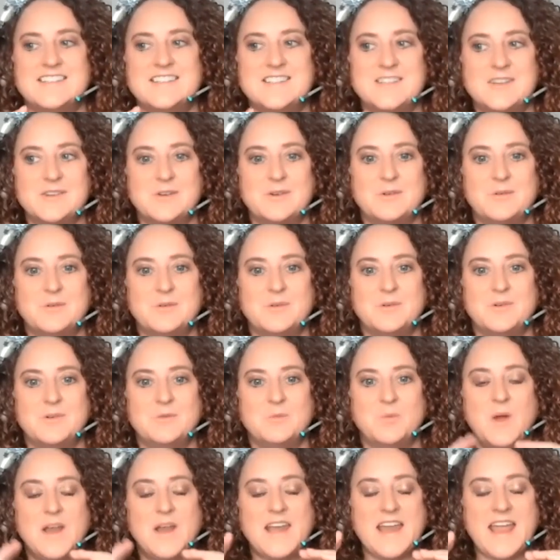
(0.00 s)
So
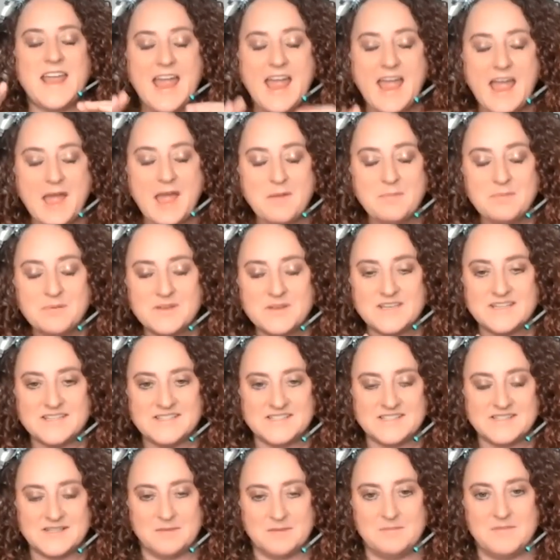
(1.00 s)
what
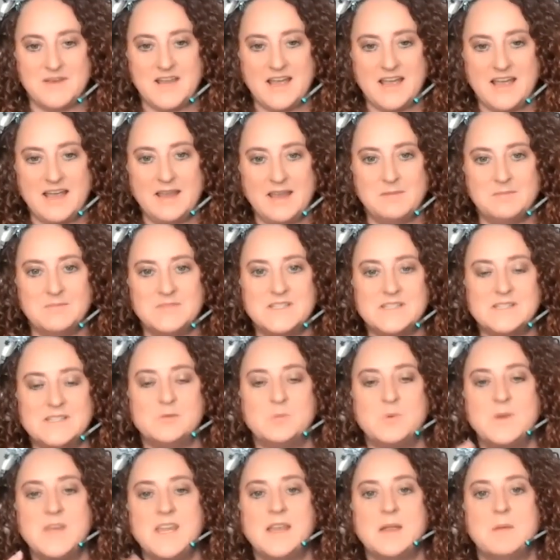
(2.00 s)
happens sometimes
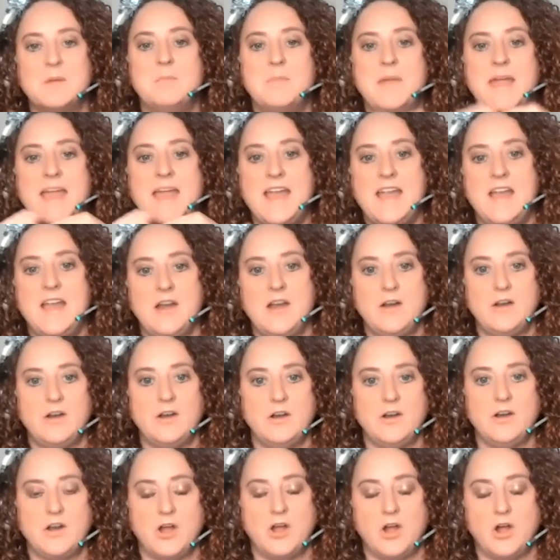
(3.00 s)
is we
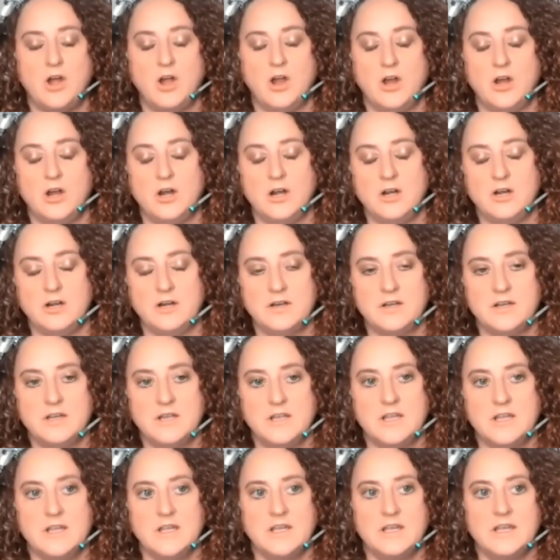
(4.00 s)
compare our
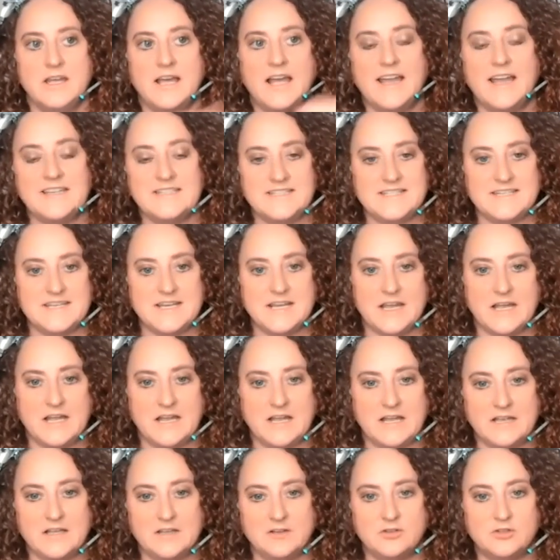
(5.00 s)

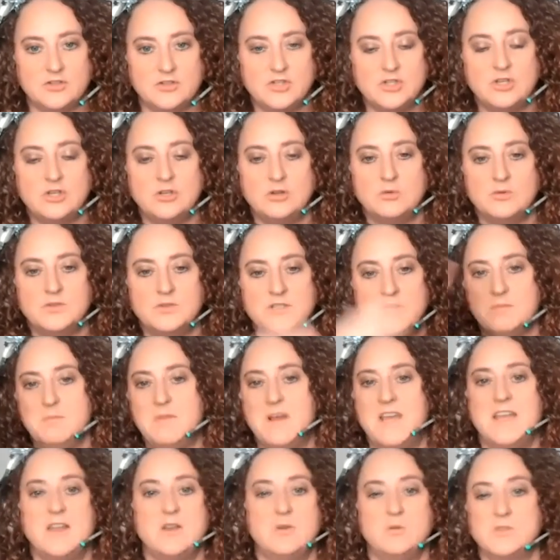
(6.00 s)
idea to
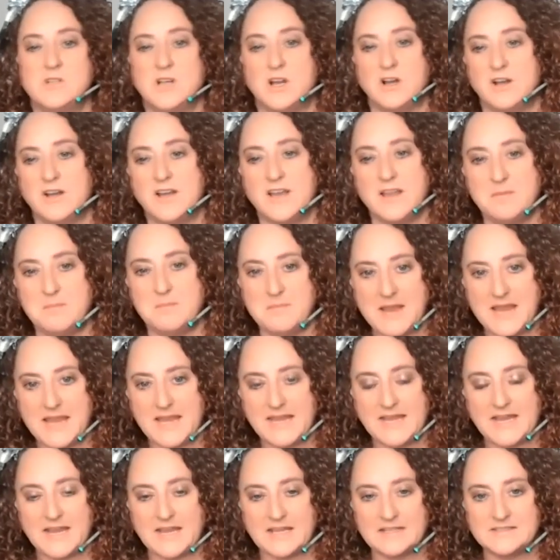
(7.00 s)
somebody who's already
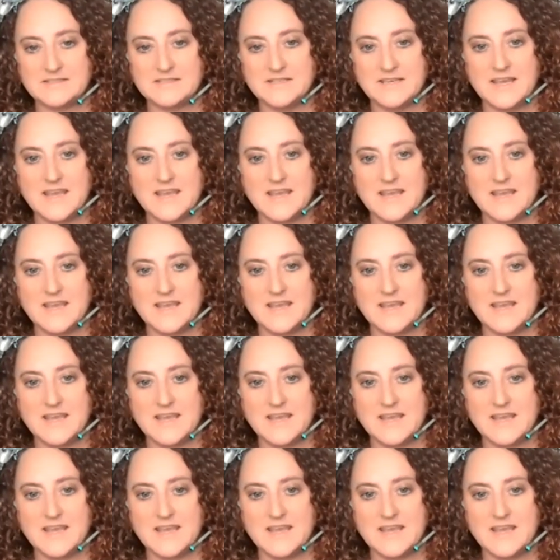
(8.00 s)
made it.